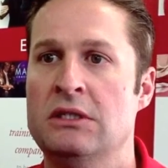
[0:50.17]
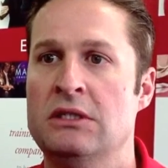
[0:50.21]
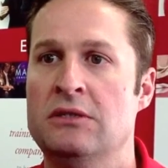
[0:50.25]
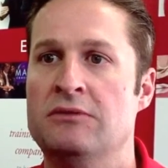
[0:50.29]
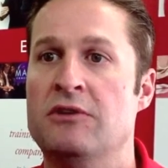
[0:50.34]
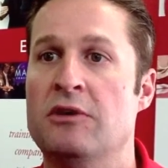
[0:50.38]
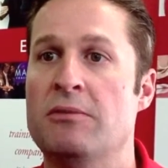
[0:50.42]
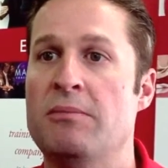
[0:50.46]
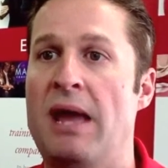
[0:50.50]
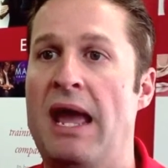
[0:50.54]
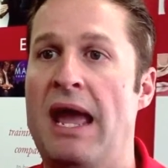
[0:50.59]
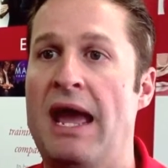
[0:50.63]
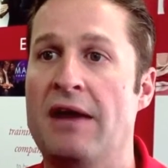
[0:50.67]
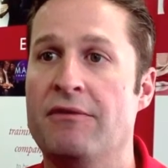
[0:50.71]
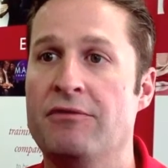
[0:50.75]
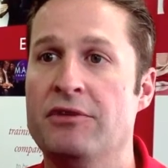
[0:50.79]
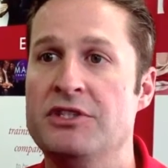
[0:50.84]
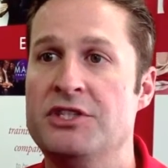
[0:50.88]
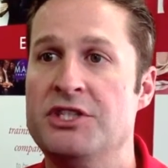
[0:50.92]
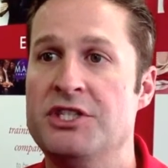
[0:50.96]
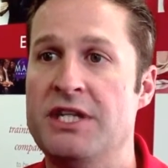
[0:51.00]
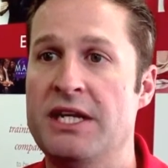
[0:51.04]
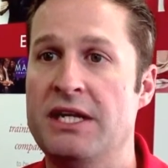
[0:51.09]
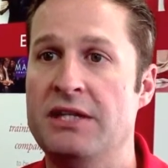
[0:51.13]
From
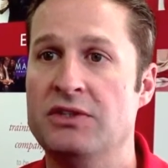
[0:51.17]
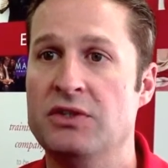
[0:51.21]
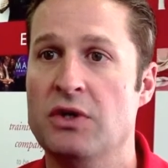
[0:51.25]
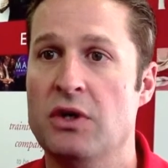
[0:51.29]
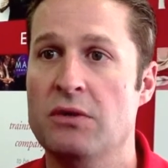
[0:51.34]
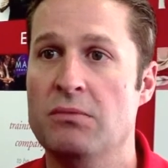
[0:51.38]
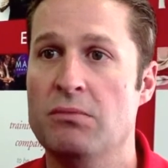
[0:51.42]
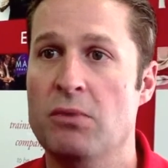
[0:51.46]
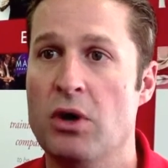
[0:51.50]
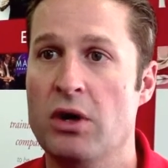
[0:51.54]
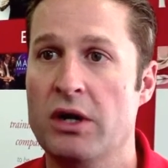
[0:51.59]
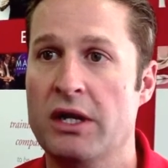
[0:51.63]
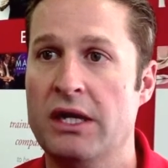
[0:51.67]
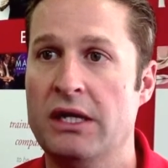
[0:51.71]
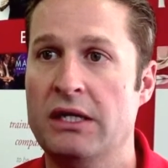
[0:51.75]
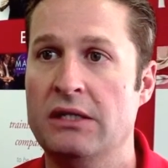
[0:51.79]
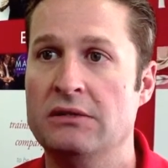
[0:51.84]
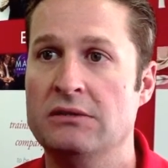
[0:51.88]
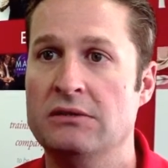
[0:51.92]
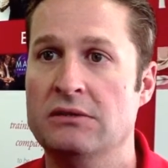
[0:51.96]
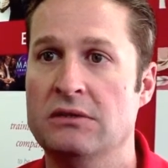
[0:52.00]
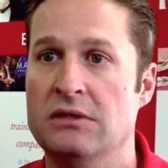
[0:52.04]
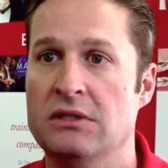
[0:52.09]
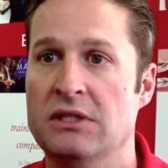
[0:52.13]
average days on market,
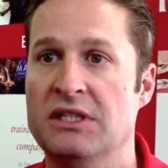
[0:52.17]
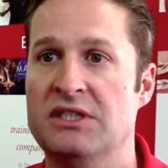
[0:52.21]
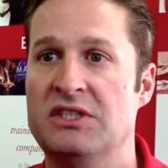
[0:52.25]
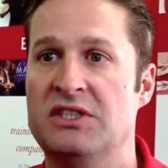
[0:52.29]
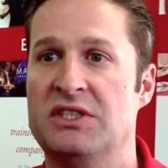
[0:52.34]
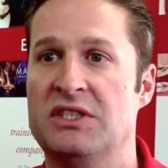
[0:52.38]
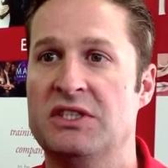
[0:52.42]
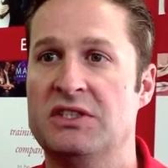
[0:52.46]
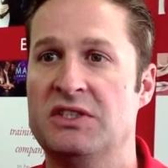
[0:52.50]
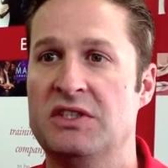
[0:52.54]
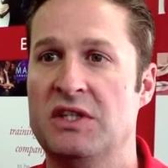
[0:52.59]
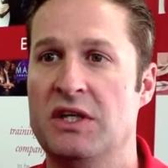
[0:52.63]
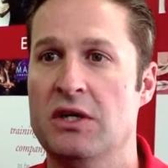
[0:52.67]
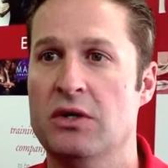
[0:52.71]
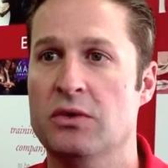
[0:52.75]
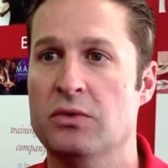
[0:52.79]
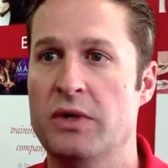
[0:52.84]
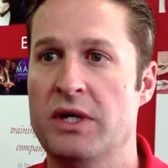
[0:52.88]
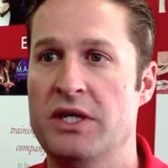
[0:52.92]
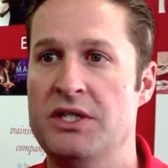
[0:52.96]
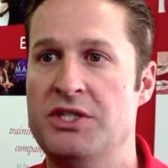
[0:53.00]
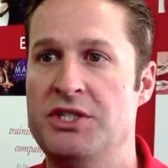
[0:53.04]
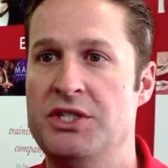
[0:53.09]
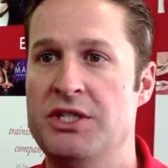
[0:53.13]
list to sale
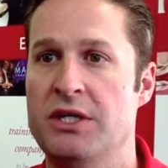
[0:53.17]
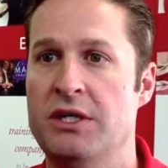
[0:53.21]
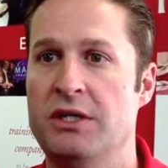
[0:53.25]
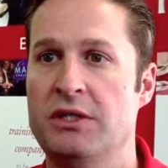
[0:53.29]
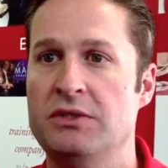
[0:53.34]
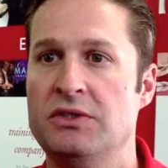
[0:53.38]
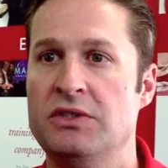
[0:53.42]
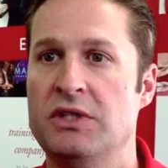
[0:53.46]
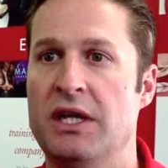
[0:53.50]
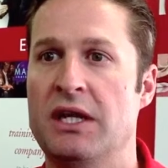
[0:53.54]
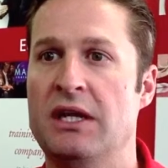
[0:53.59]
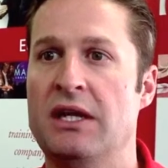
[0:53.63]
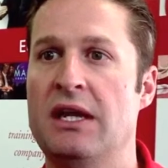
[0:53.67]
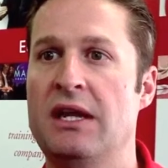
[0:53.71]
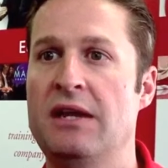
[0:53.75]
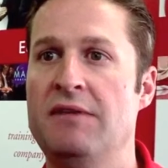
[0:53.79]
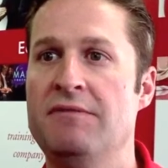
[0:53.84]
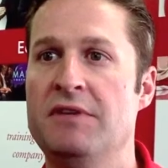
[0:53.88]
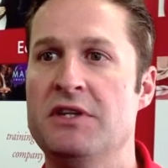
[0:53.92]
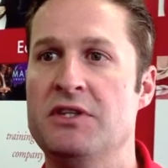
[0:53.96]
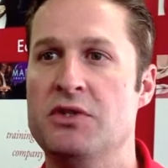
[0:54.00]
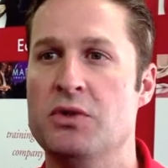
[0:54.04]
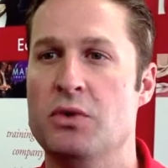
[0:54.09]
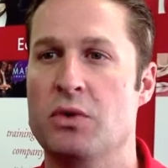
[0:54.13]
ratios, and
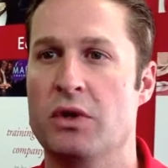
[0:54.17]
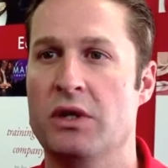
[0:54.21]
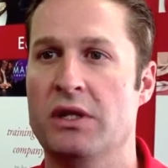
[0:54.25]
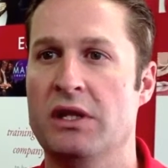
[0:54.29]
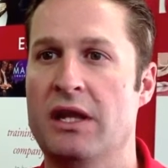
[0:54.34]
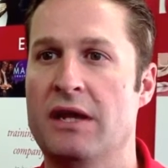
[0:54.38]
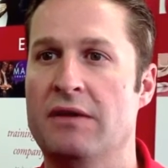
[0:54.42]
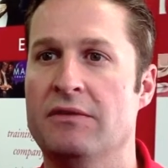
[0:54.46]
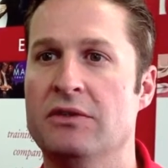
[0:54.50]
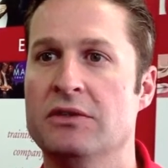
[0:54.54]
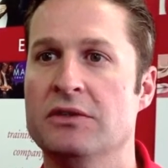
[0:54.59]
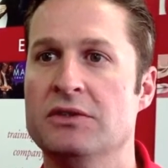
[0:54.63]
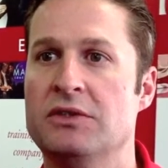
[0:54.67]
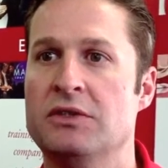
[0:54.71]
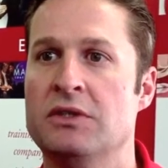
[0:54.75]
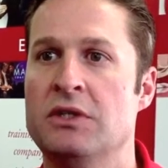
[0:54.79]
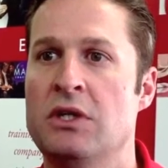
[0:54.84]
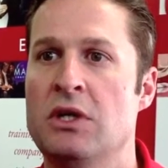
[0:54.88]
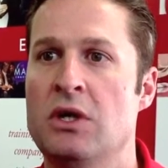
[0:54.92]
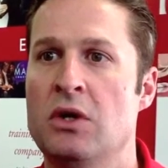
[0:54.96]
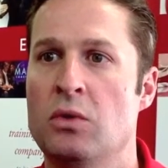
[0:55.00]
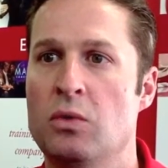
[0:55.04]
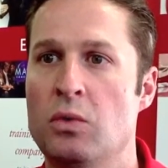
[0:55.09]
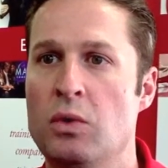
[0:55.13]
inventory levels,
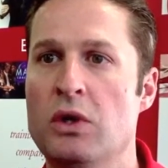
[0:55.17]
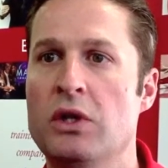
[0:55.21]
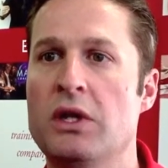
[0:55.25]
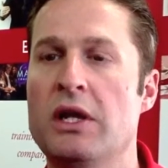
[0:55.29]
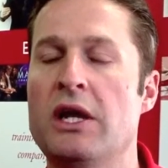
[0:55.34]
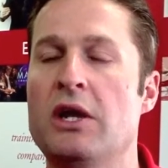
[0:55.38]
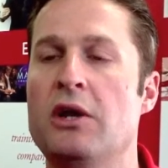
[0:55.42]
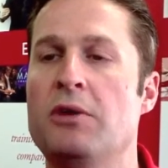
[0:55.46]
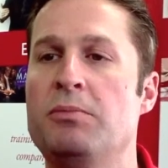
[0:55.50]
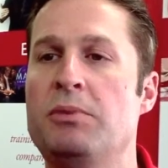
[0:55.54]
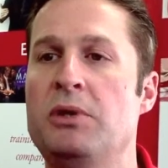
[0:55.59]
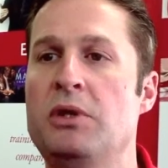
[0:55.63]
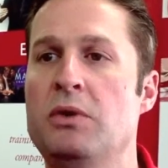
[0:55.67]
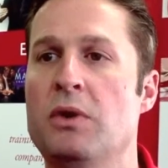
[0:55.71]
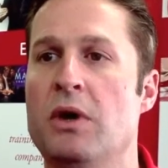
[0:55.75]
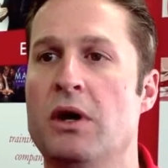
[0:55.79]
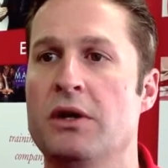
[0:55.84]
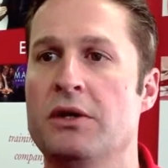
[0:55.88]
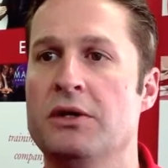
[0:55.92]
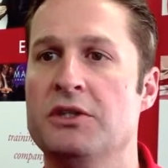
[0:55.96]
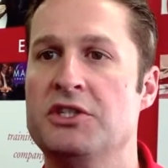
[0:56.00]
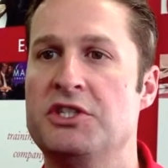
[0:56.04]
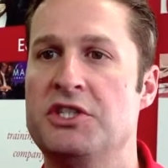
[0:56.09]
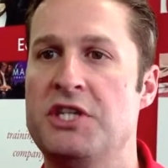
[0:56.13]
we'll help you
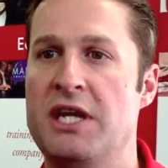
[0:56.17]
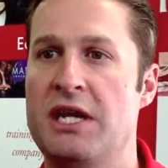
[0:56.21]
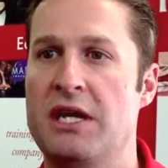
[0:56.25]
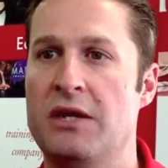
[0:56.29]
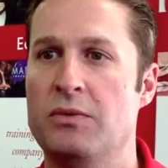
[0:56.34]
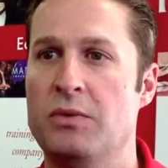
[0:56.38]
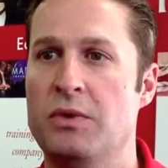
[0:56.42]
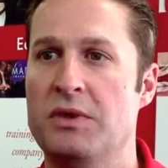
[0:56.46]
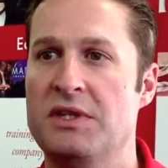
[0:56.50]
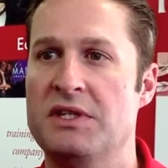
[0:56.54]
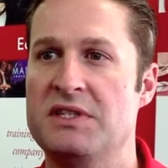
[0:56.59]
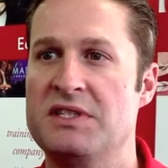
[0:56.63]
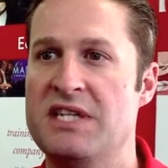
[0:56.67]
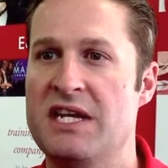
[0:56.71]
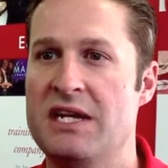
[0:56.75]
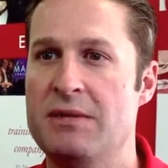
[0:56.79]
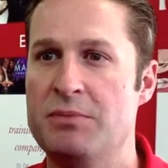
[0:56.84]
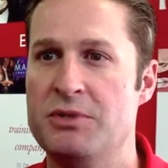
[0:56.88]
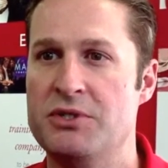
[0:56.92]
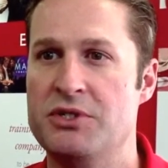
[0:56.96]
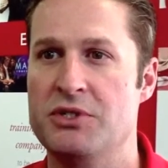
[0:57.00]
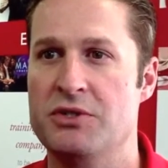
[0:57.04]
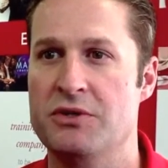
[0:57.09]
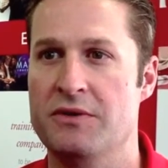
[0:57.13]
understand what the
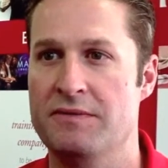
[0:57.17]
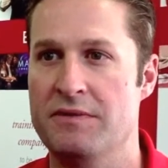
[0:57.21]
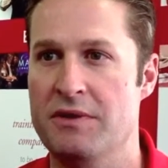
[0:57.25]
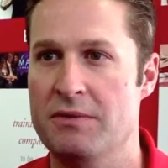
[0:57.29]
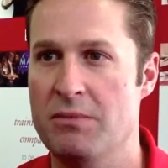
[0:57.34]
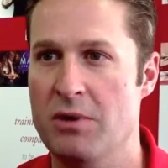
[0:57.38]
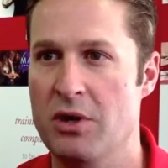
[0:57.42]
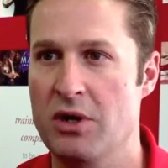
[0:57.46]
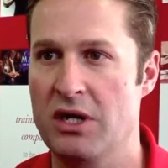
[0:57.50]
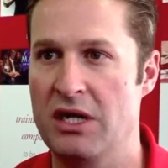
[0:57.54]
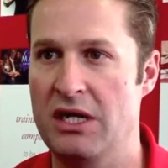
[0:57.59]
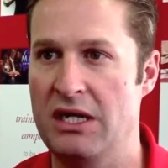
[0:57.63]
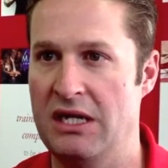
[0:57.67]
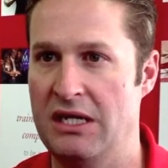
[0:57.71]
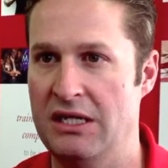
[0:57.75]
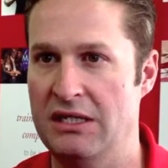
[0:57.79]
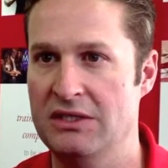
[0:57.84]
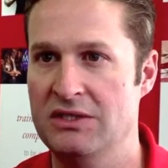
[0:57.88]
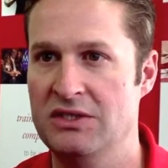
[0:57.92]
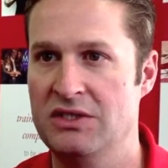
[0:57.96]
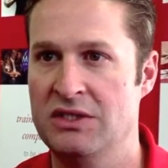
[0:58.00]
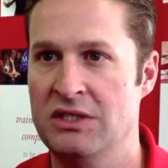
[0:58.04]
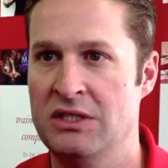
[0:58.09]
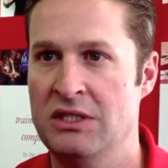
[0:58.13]
temperature of the market
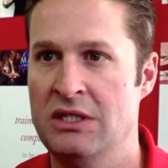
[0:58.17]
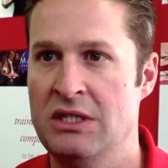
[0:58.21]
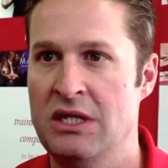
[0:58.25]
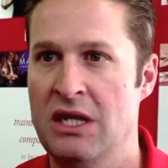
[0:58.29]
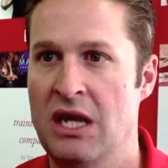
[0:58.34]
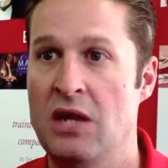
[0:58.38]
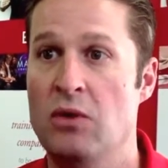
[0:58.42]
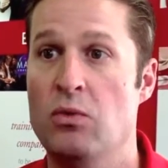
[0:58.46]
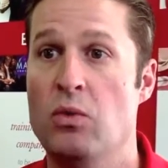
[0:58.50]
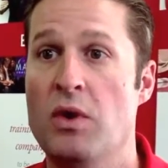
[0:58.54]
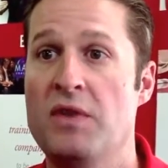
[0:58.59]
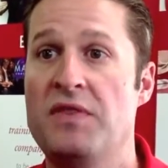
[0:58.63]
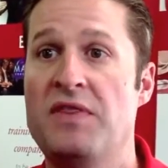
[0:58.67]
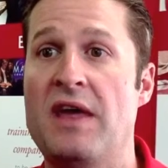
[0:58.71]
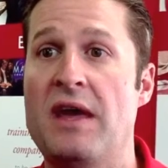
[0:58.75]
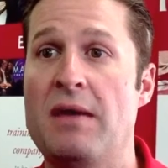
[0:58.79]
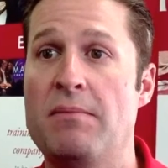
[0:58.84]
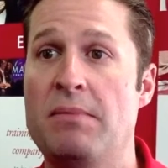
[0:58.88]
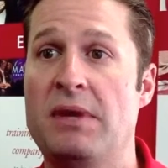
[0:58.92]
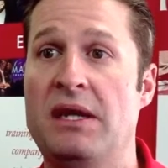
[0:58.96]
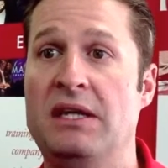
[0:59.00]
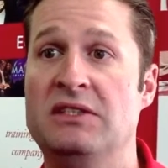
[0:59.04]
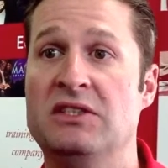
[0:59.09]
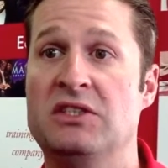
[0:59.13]
is and what
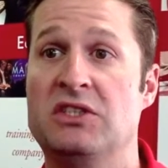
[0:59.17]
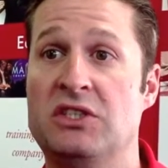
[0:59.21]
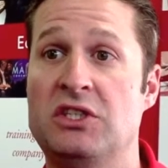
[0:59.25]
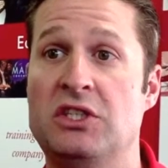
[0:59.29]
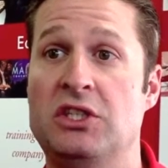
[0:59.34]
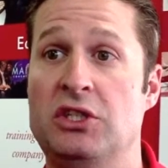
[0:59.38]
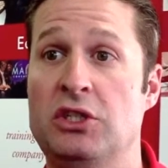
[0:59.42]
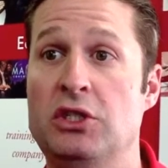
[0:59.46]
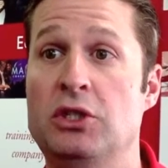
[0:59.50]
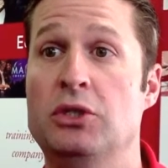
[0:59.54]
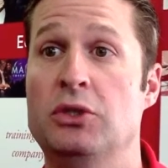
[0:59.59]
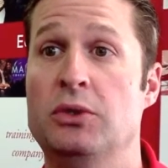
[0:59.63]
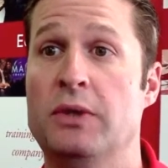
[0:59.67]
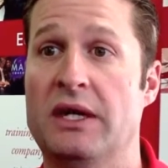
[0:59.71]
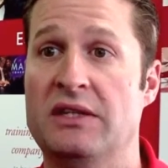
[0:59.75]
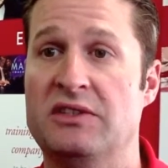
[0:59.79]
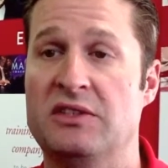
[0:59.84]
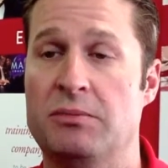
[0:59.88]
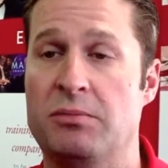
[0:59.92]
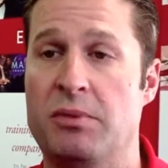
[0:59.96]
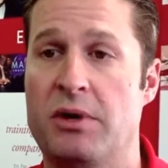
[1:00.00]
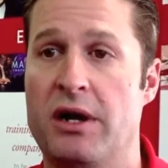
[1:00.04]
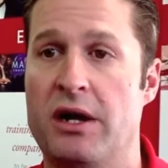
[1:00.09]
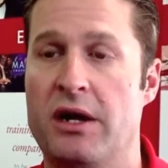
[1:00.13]
that means to you as
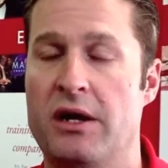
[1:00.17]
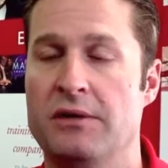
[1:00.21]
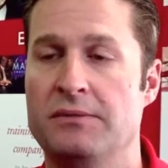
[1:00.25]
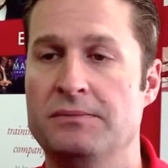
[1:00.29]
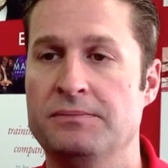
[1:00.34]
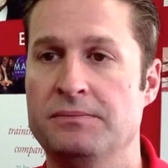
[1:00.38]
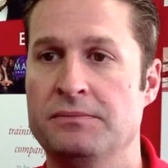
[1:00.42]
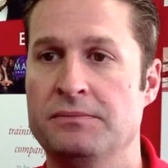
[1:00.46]
a buyer.